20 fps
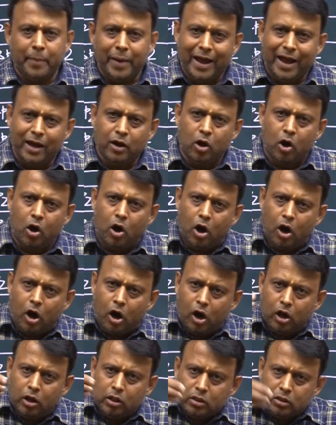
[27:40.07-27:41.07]
And
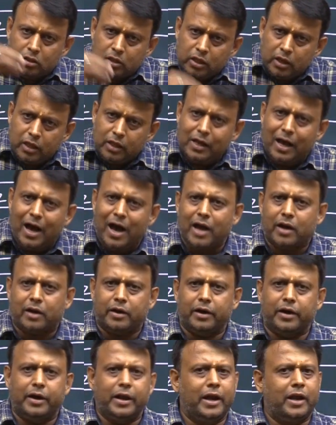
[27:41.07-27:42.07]
all 3
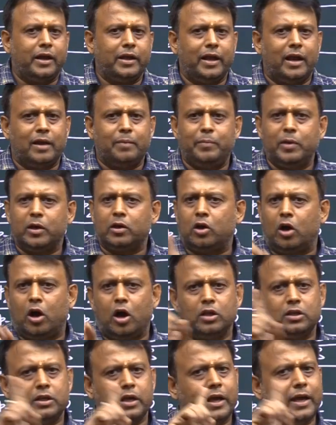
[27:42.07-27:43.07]
are radial
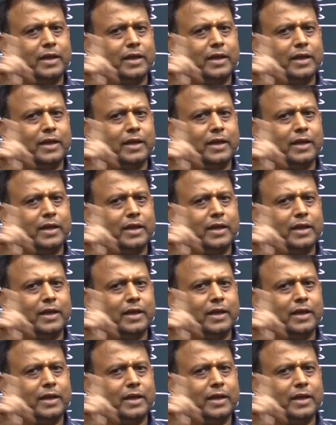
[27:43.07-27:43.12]
because